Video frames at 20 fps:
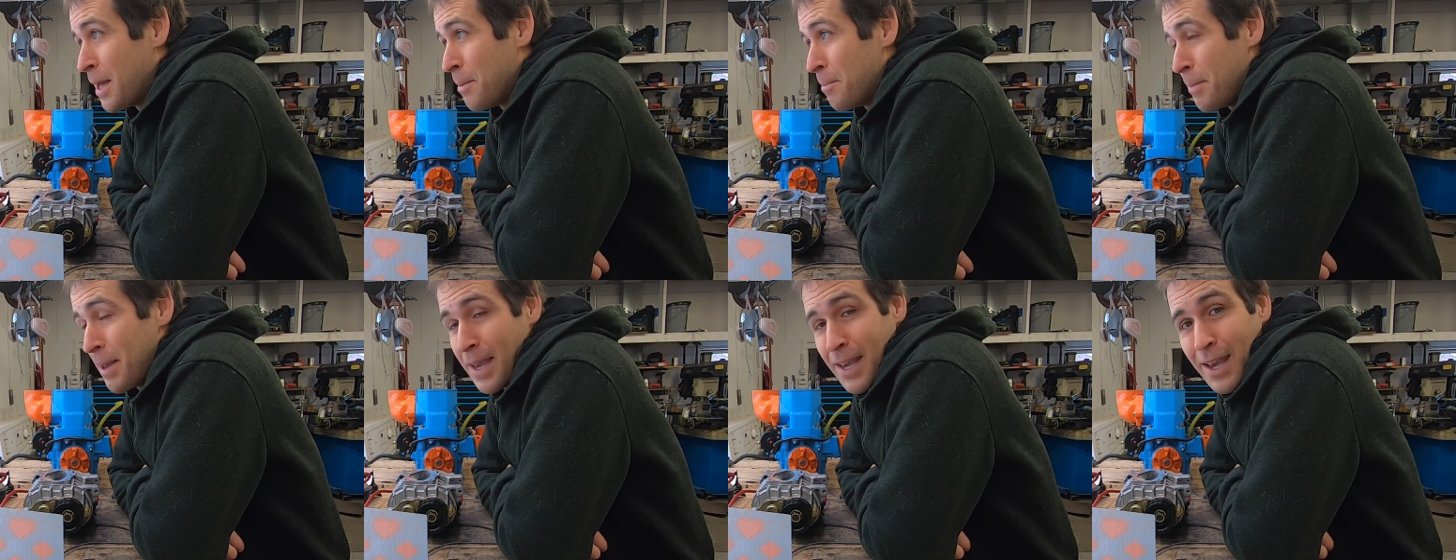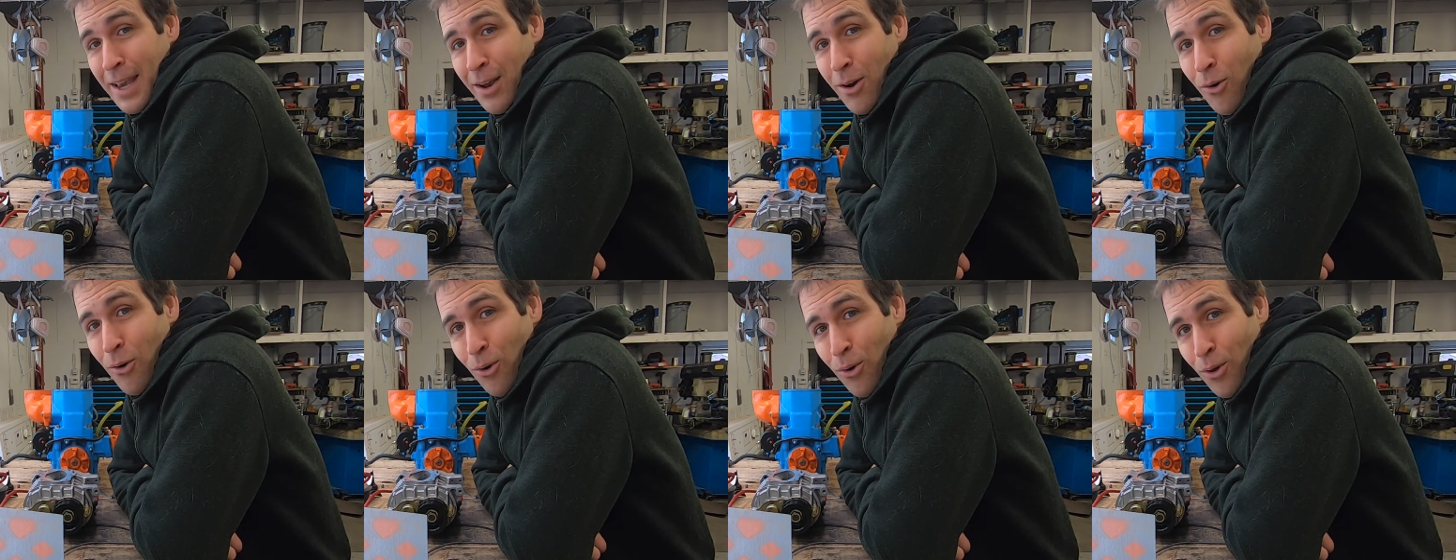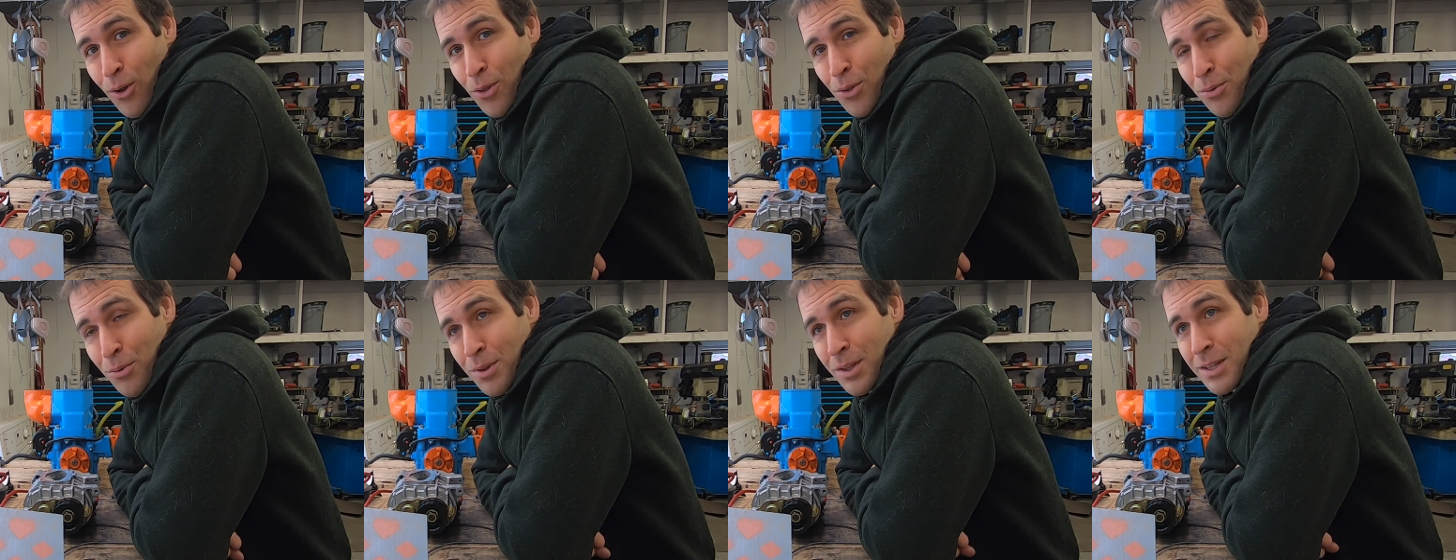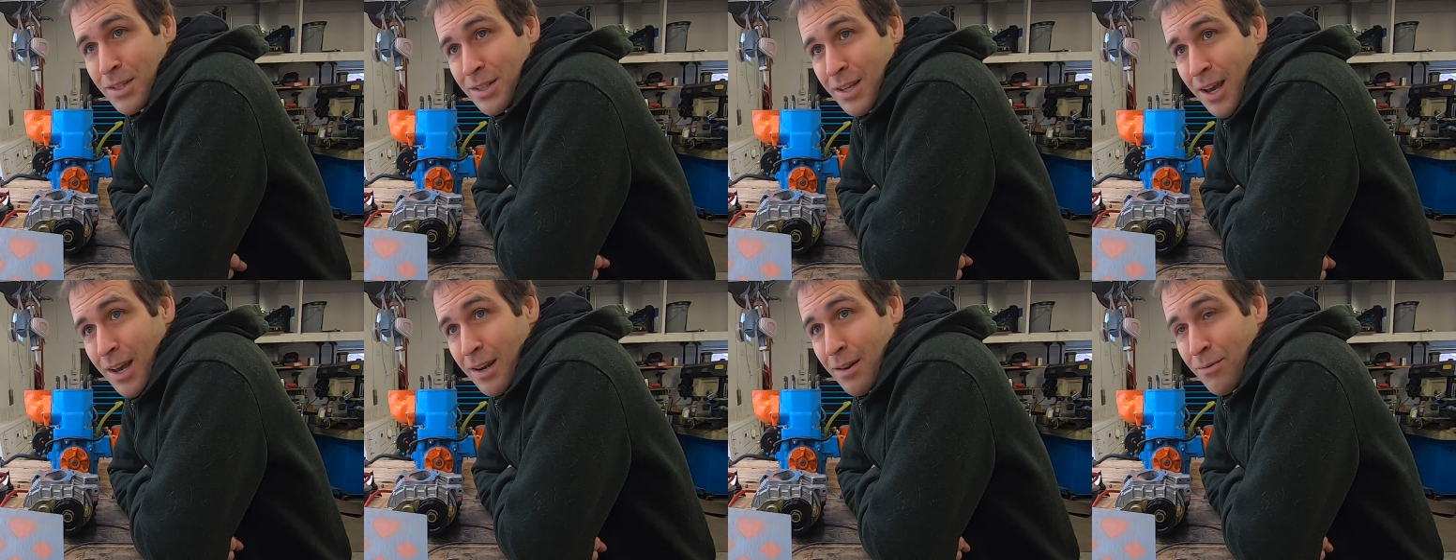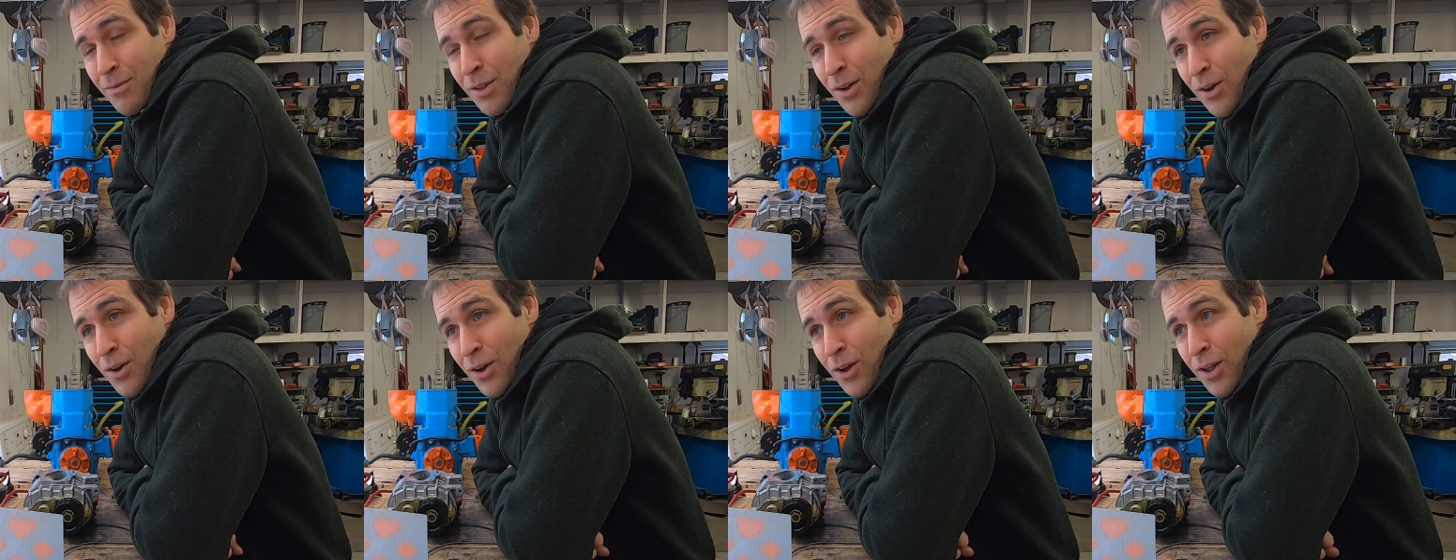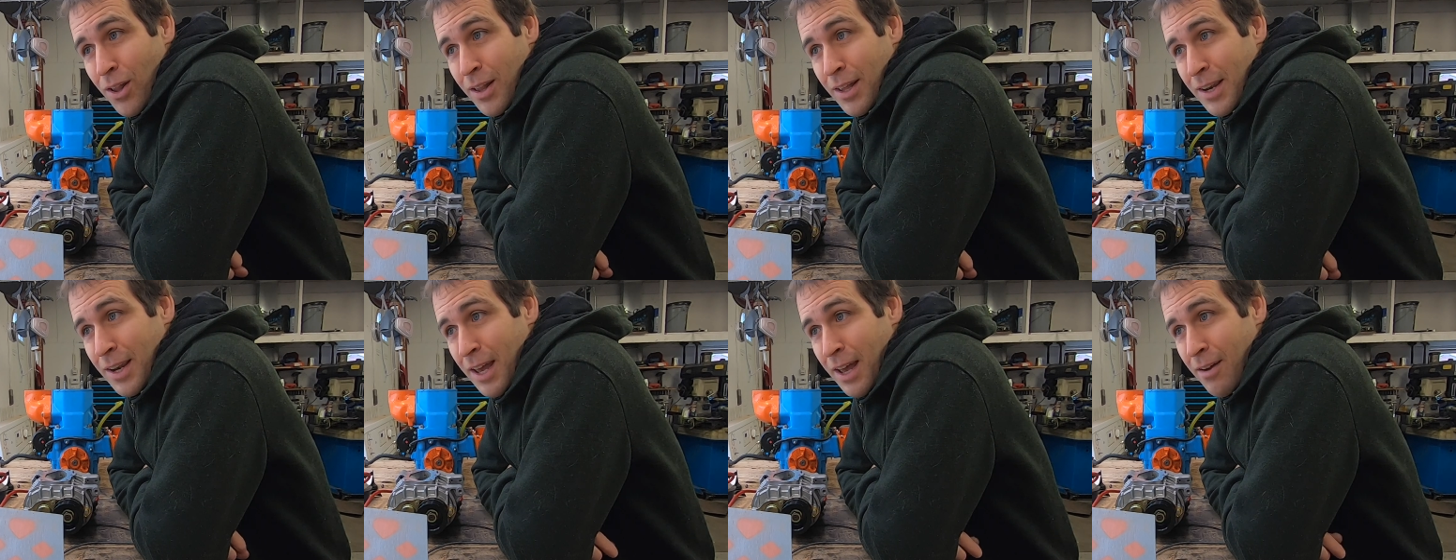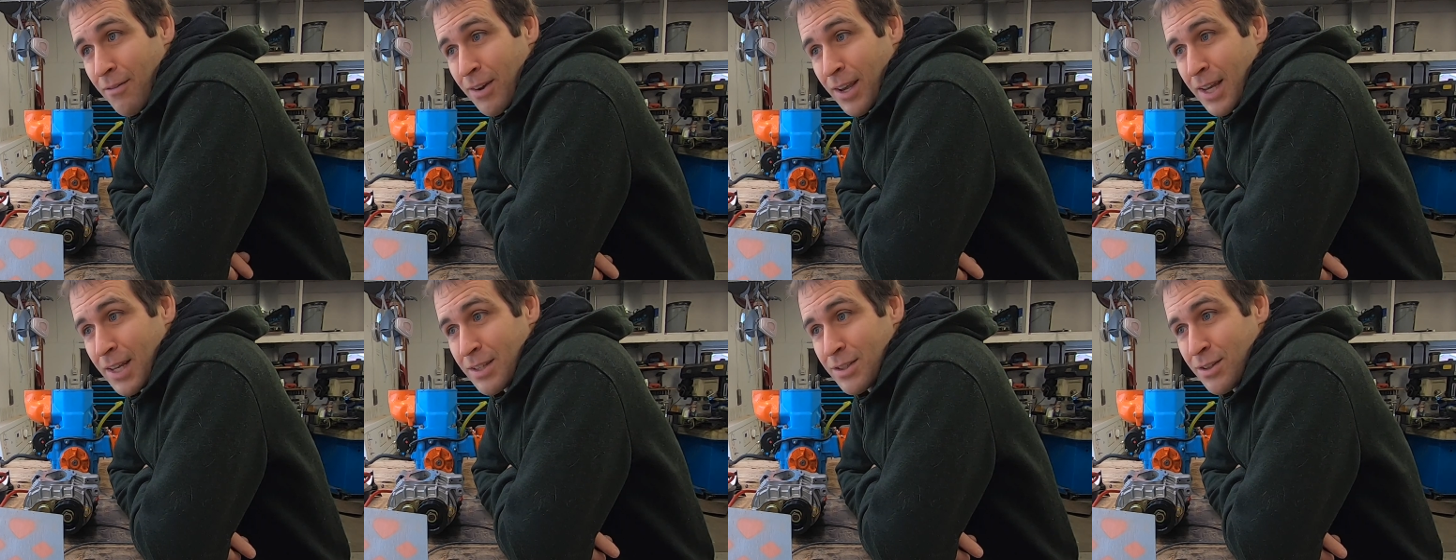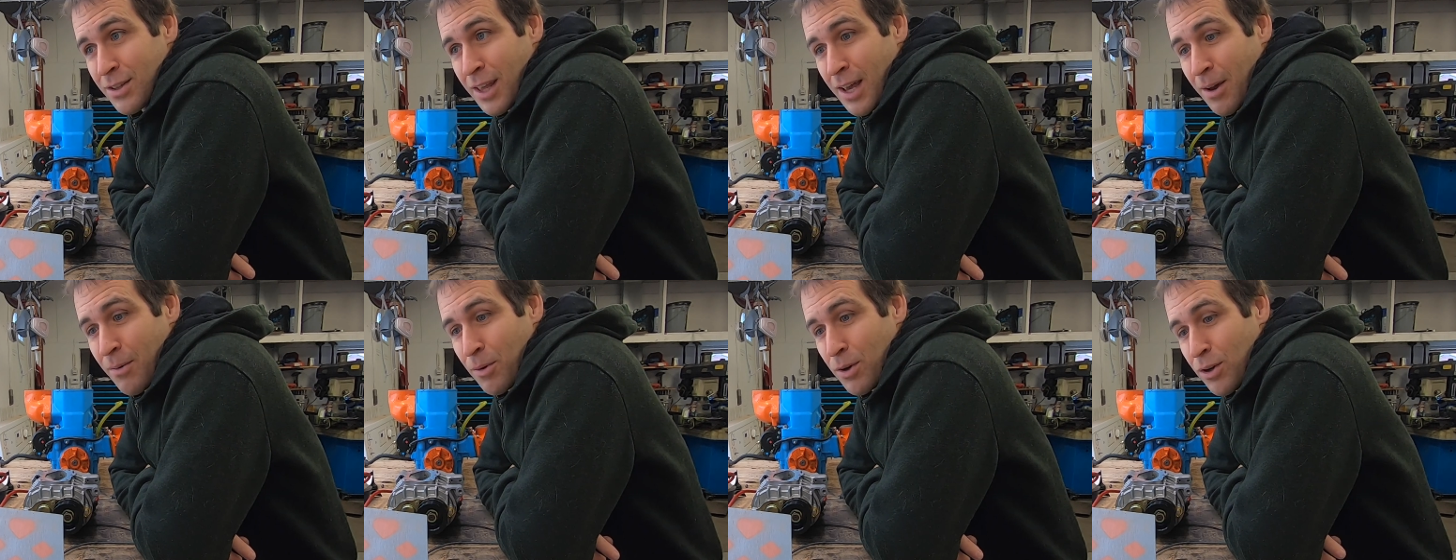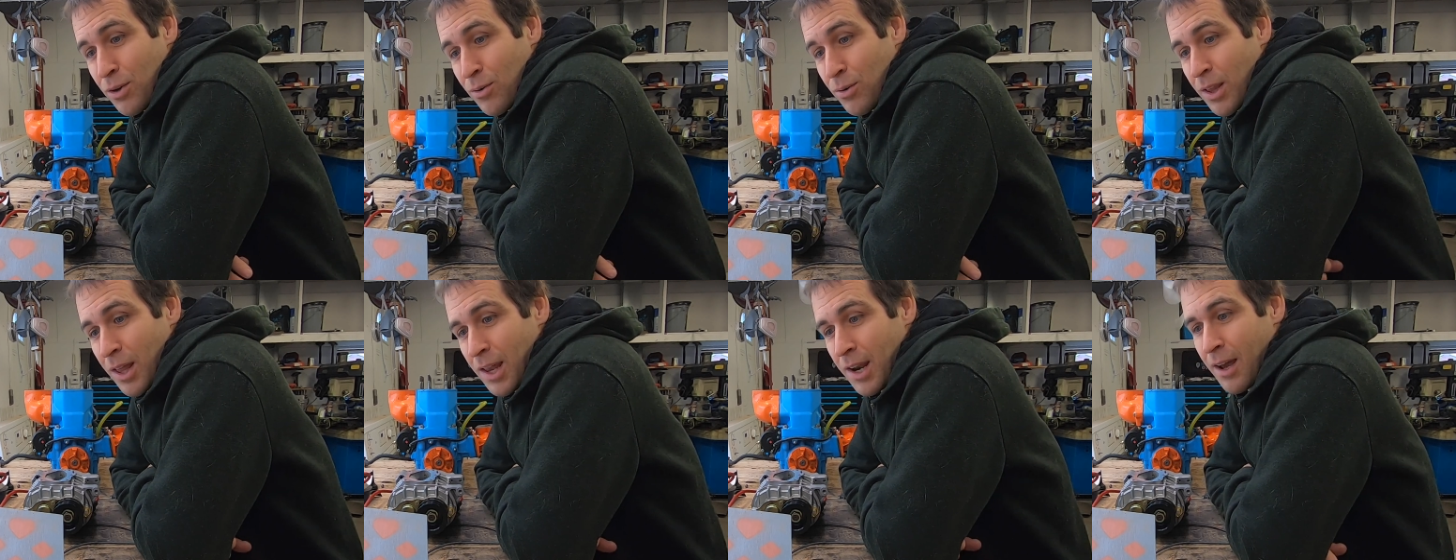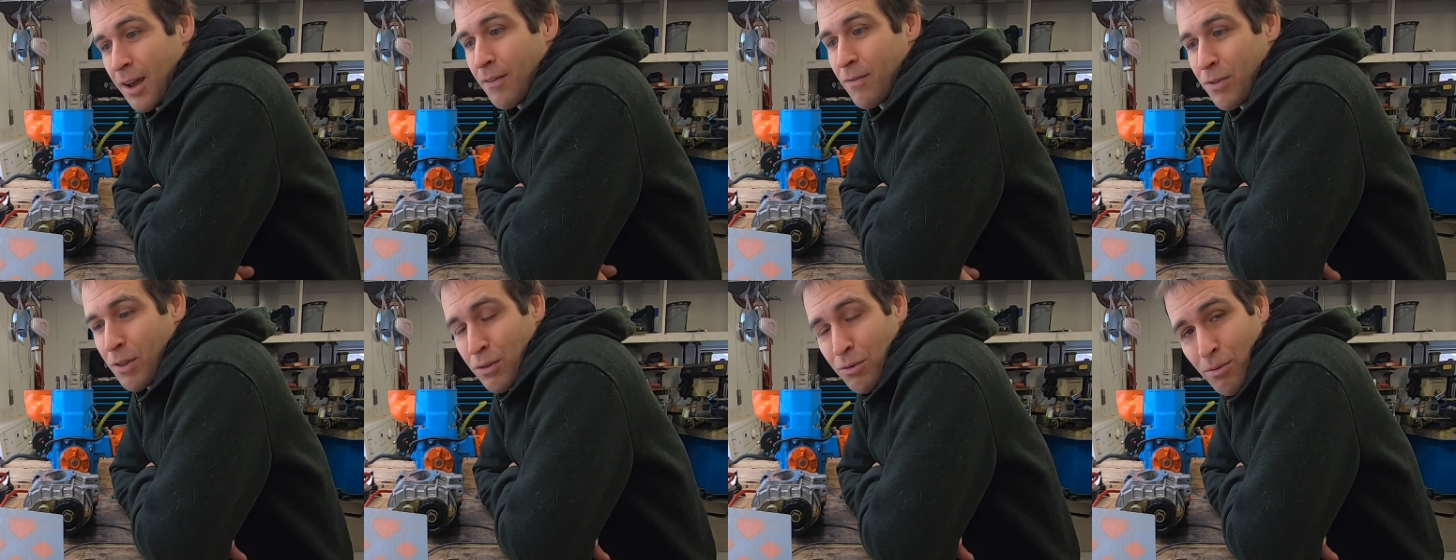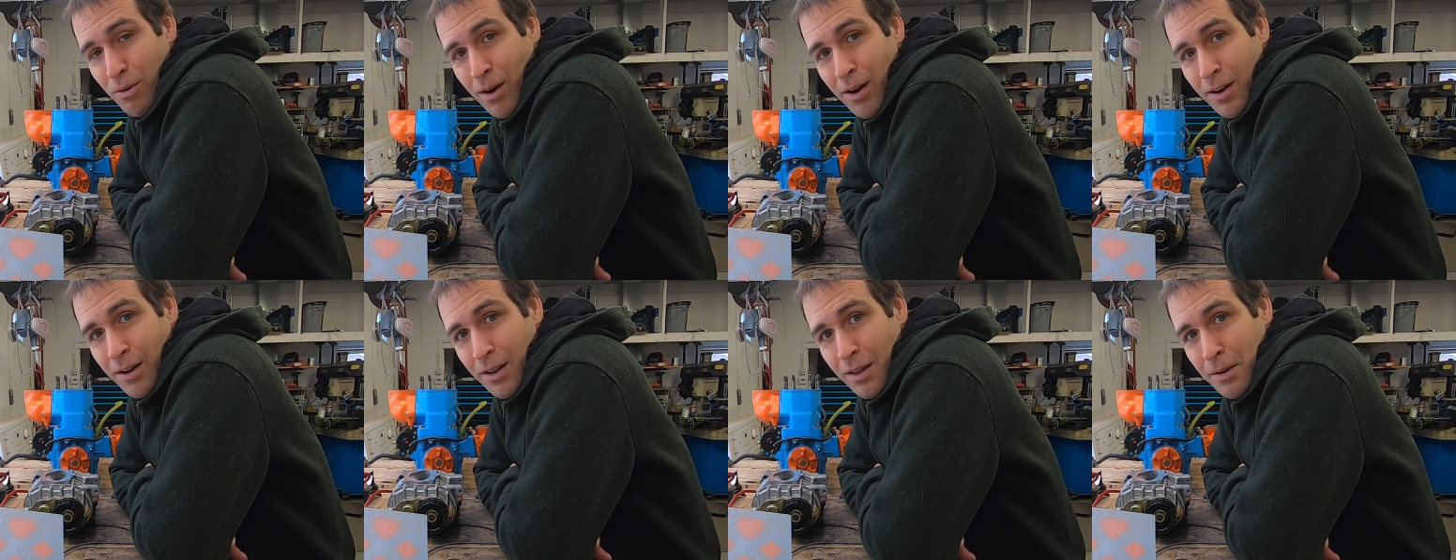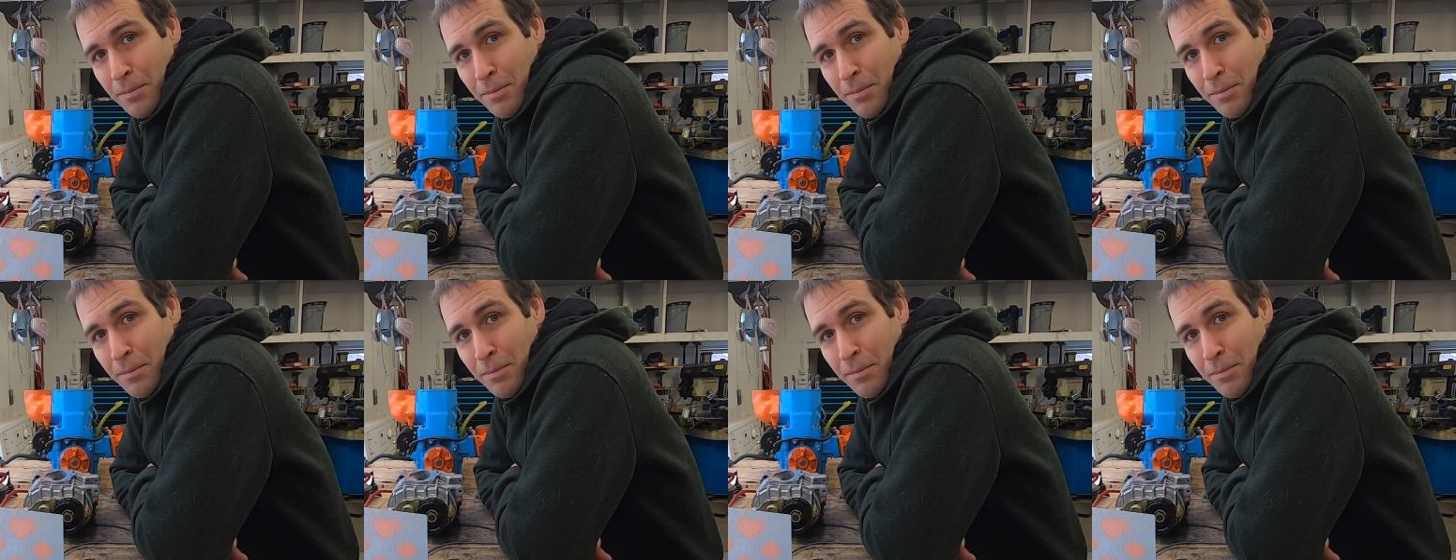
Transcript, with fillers: making a hole through the side of the hull and having it so that when you let off the throttle,